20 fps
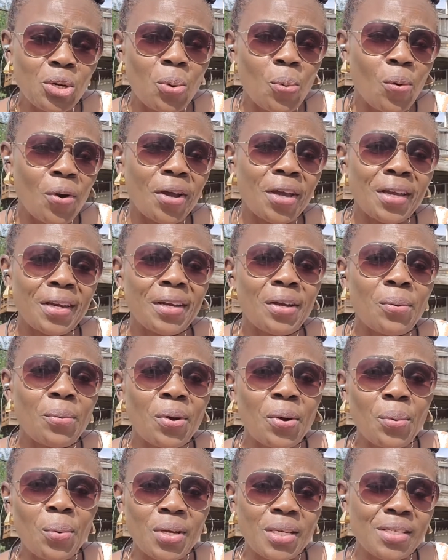you're walking
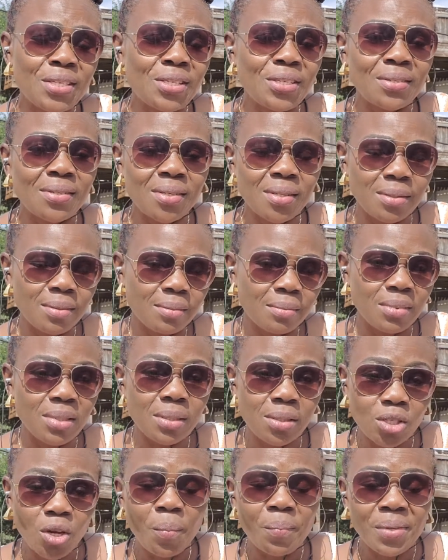away with
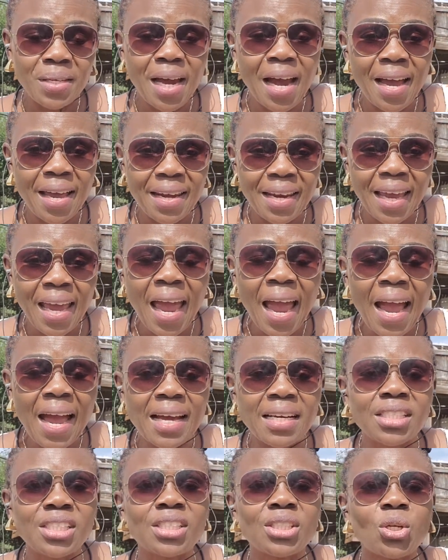some tidy cash.